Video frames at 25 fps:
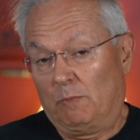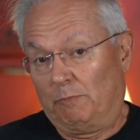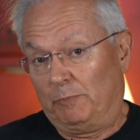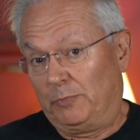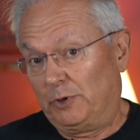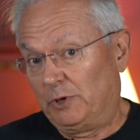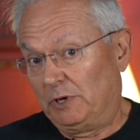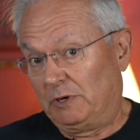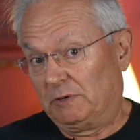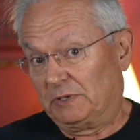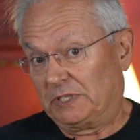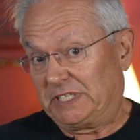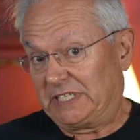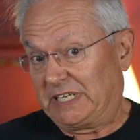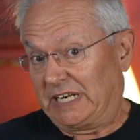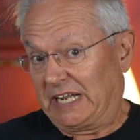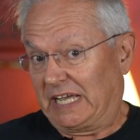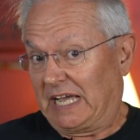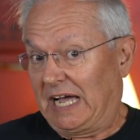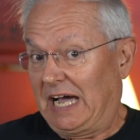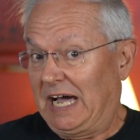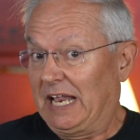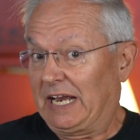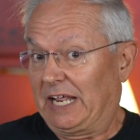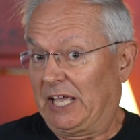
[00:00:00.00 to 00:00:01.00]
Bruno
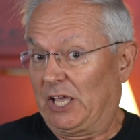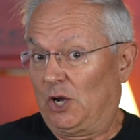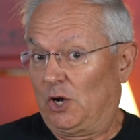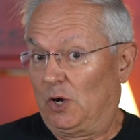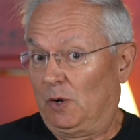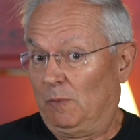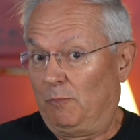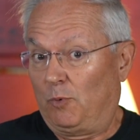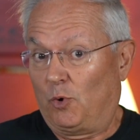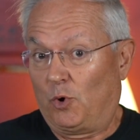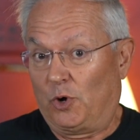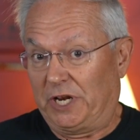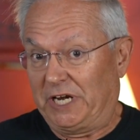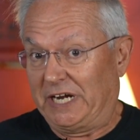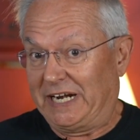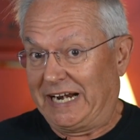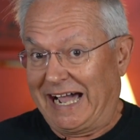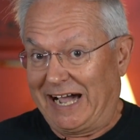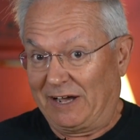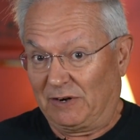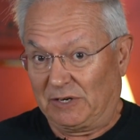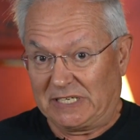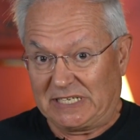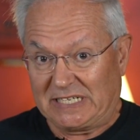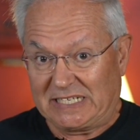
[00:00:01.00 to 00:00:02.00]
Senegalio pointed
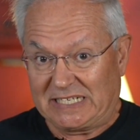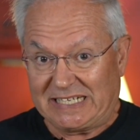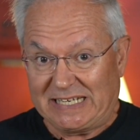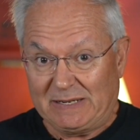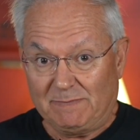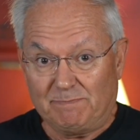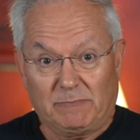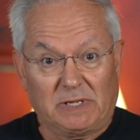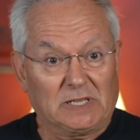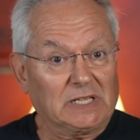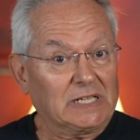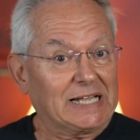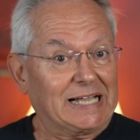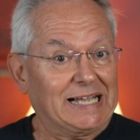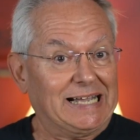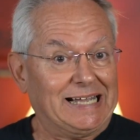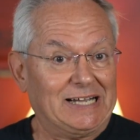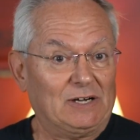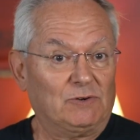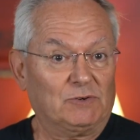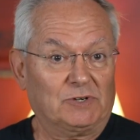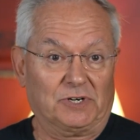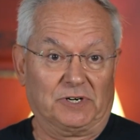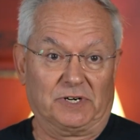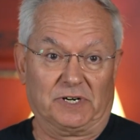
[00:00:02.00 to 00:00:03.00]
out a simple
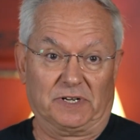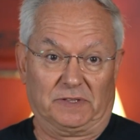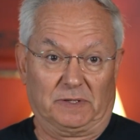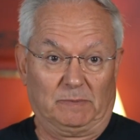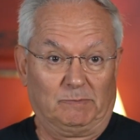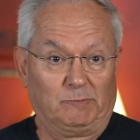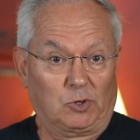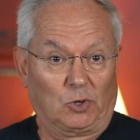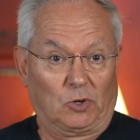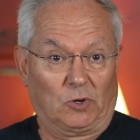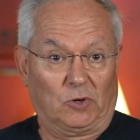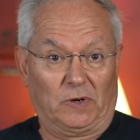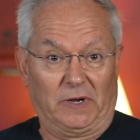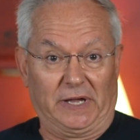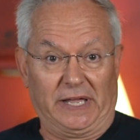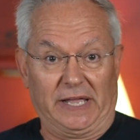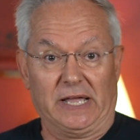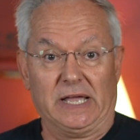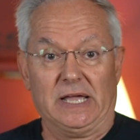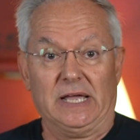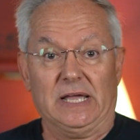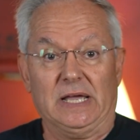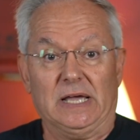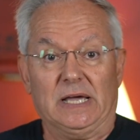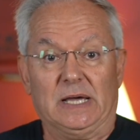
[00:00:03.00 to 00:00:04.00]
counter to the ploy,
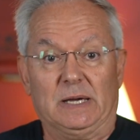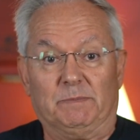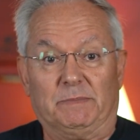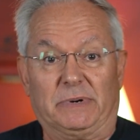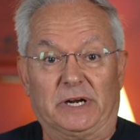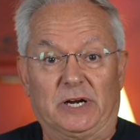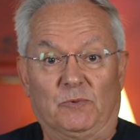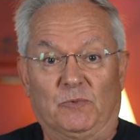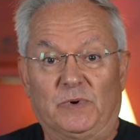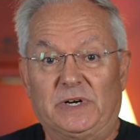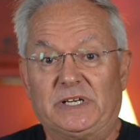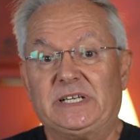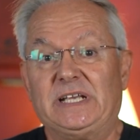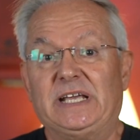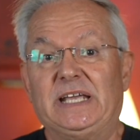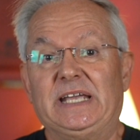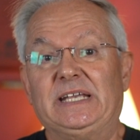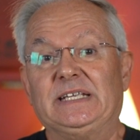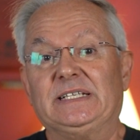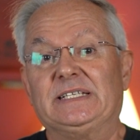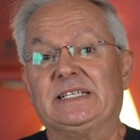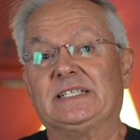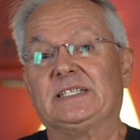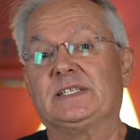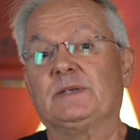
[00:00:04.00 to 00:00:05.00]
but it
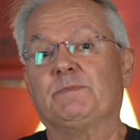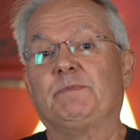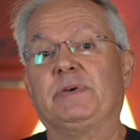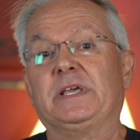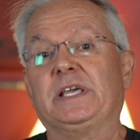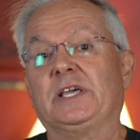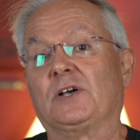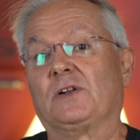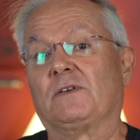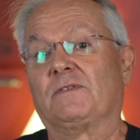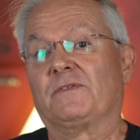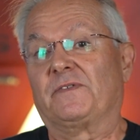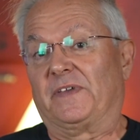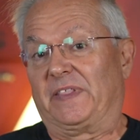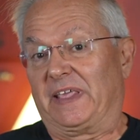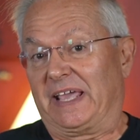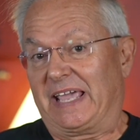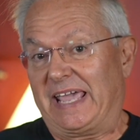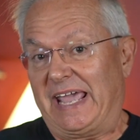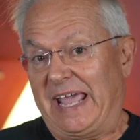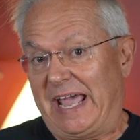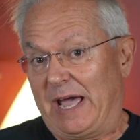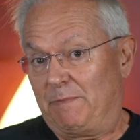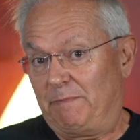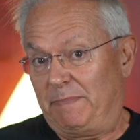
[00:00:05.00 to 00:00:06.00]
retains its appeal for the
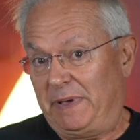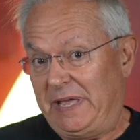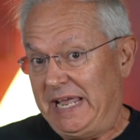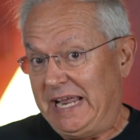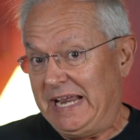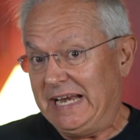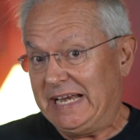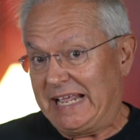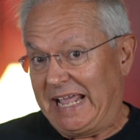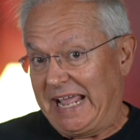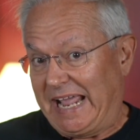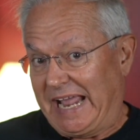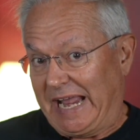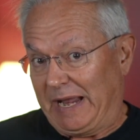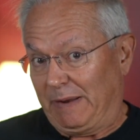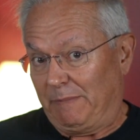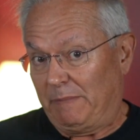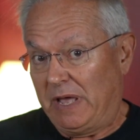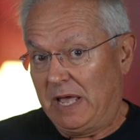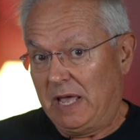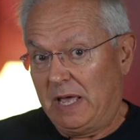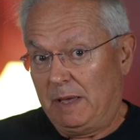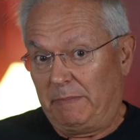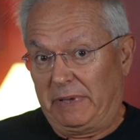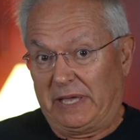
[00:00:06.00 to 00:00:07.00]
campaign game
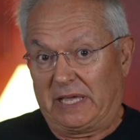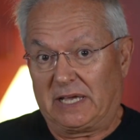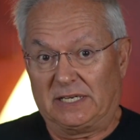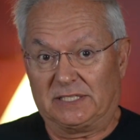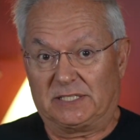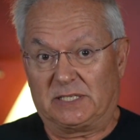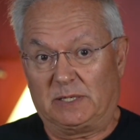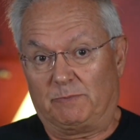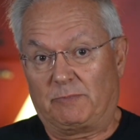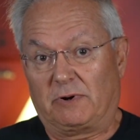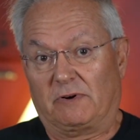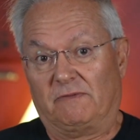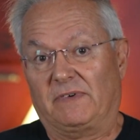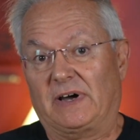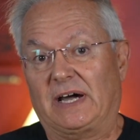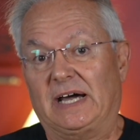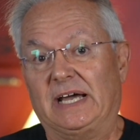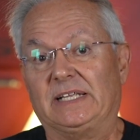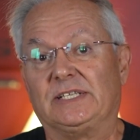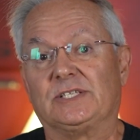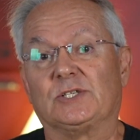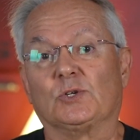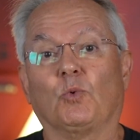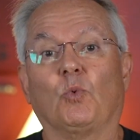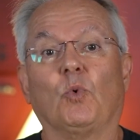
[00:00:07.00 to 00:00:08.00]
because it
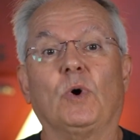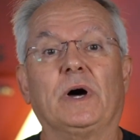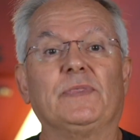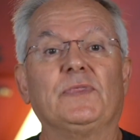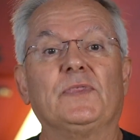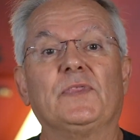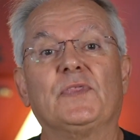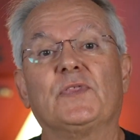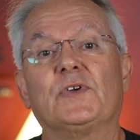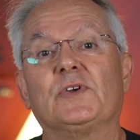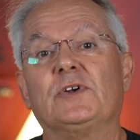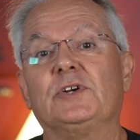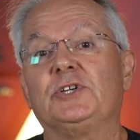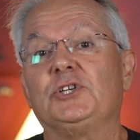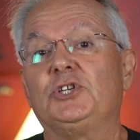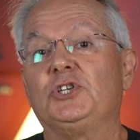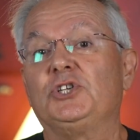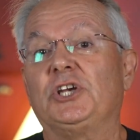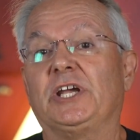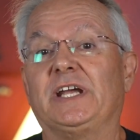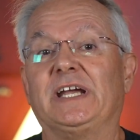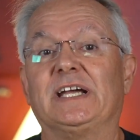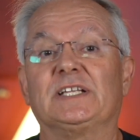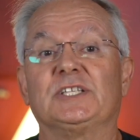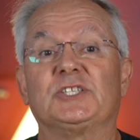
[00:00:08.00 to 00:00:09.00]
provides a 1/3
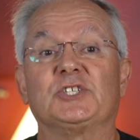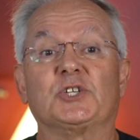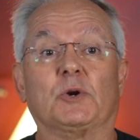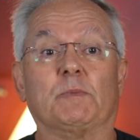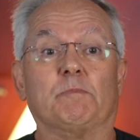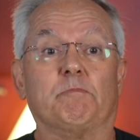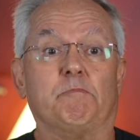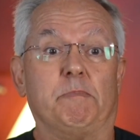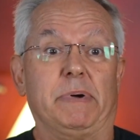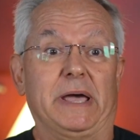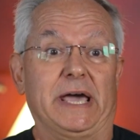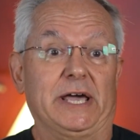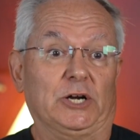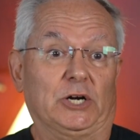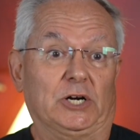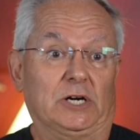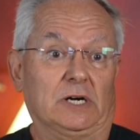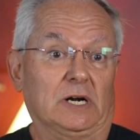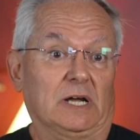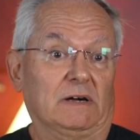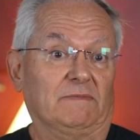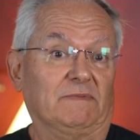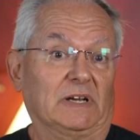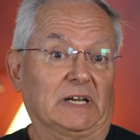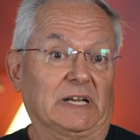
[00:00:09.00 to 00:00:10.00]
chance or
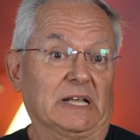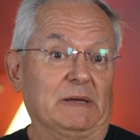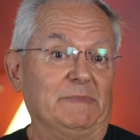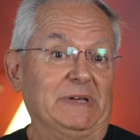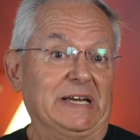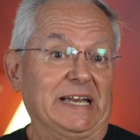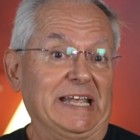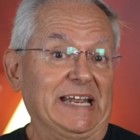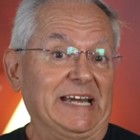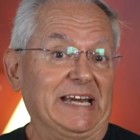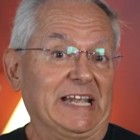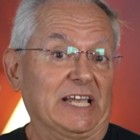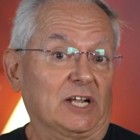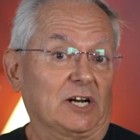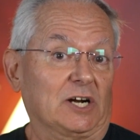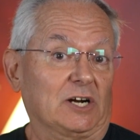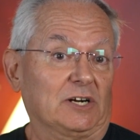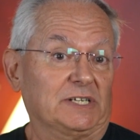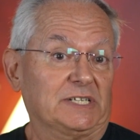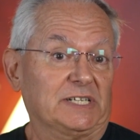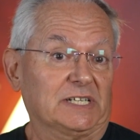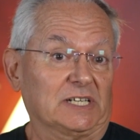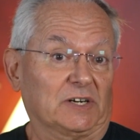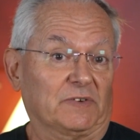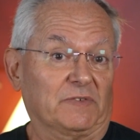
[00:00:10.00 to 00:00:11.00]
better of eliminating an
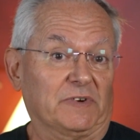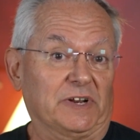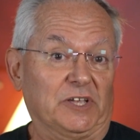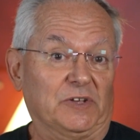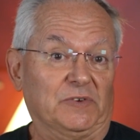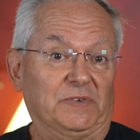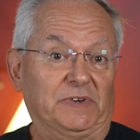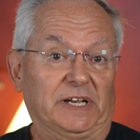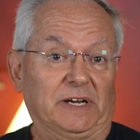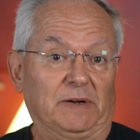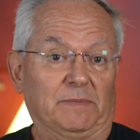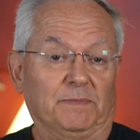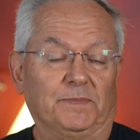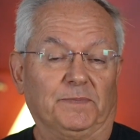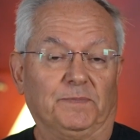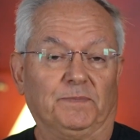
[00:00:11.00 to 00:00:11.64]
artillery unit.